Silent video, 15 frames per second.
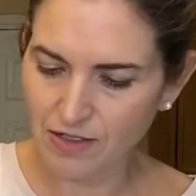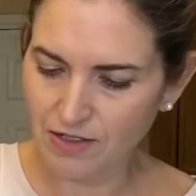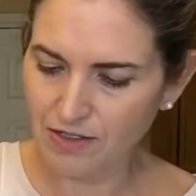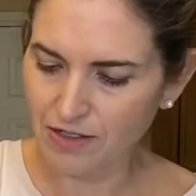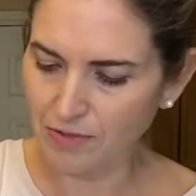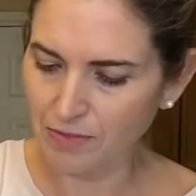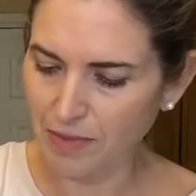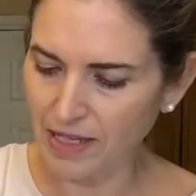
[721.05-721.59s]

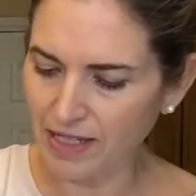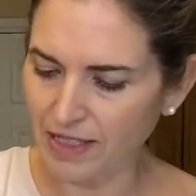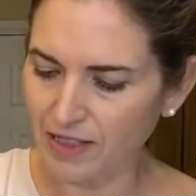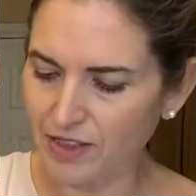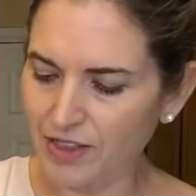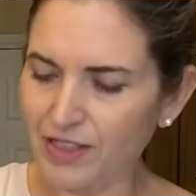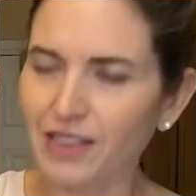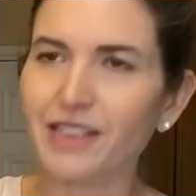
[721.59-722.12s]
It'll make it
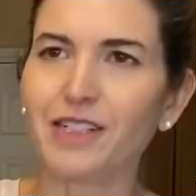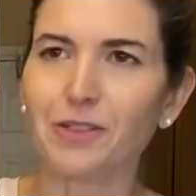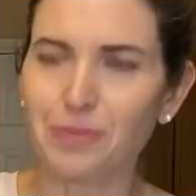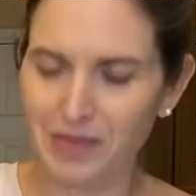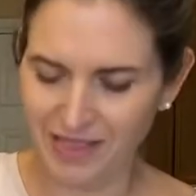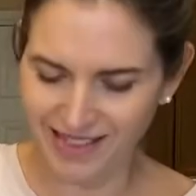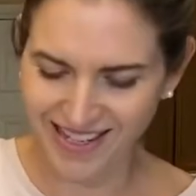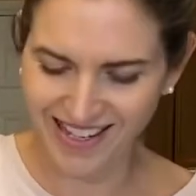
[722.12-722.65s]
look a little
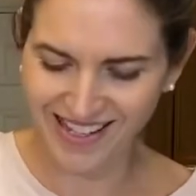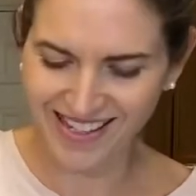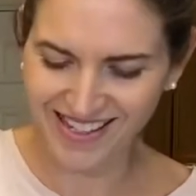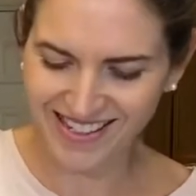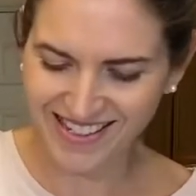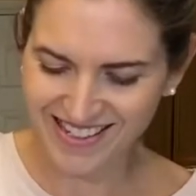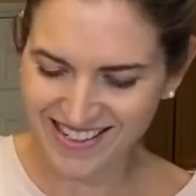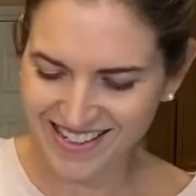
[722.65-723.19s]
bit like
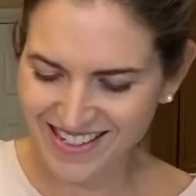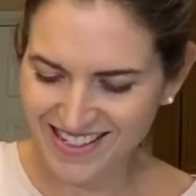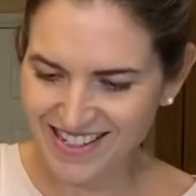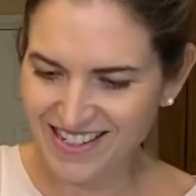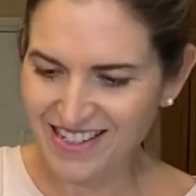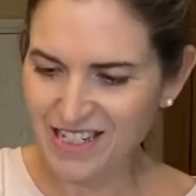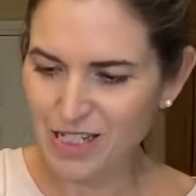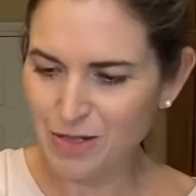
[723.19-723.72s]

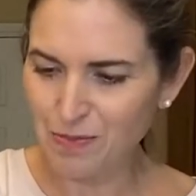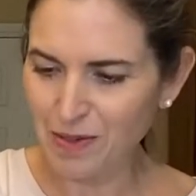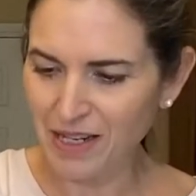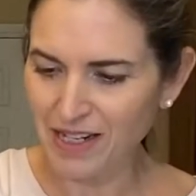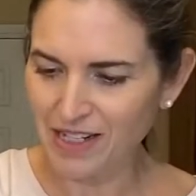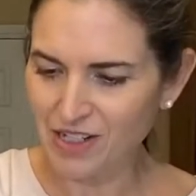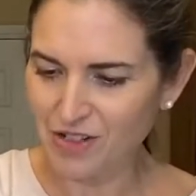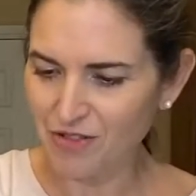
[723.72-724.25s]

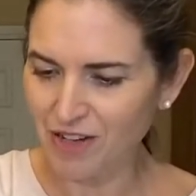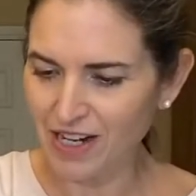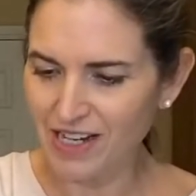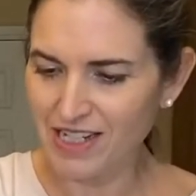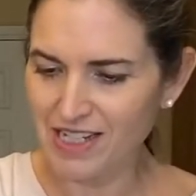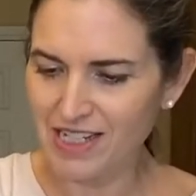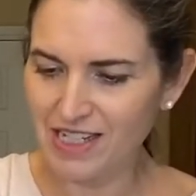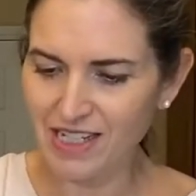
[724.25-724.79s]
Spanish
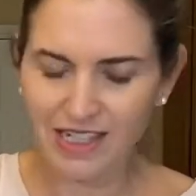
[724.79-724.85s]
rice.